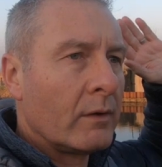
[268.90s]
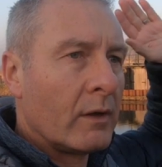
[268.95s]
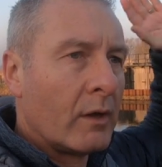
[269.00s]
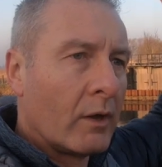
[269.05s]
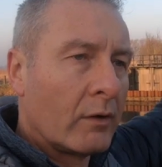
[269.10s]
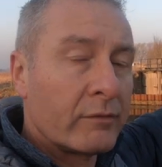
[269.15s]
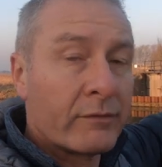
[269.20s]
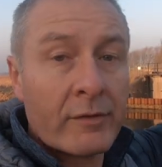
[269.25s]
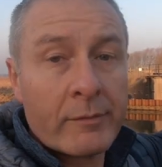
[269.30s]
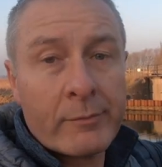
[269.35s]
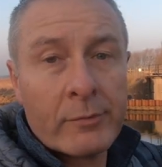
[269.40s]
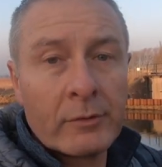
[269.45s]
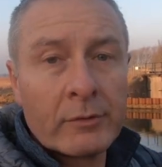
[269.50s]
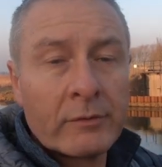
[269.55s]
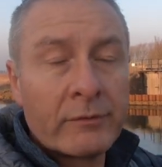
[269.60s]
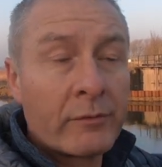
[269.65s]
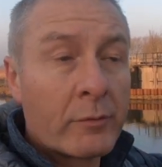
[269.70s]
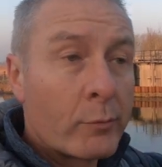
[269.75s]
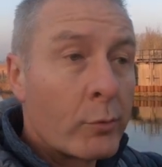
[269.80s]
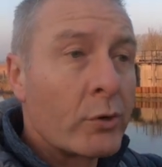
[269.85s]
along
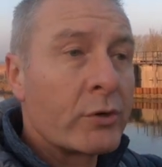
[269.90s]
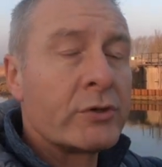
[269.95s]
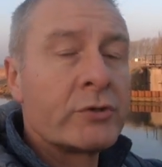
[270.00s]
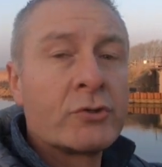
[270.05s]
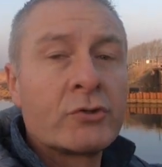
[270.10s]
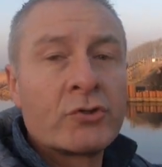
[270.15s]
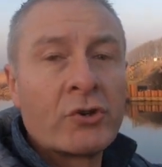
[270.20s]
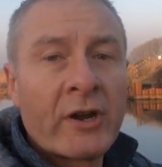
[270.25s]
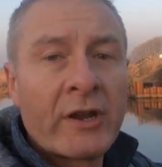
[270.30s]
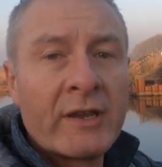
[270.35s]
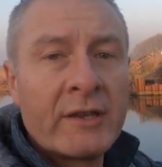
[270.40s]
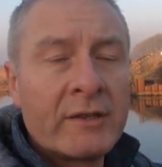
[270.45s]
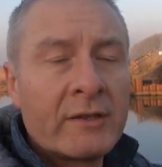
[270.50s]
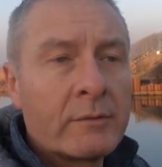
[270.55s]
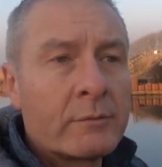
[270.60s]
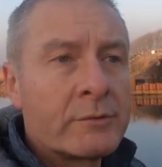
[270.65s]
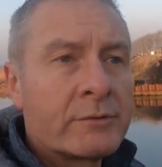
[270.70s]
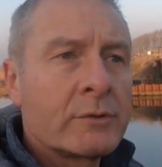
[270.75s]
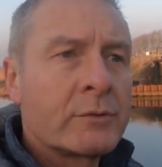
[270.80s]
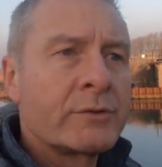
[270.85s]
Vermoyden's drain,
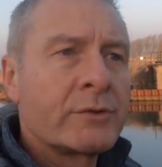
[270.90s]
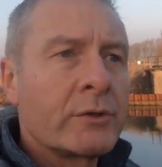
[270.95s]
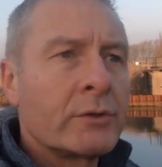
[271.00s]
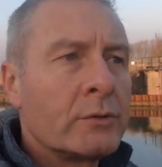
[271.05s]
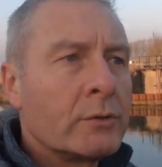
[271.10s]
that was also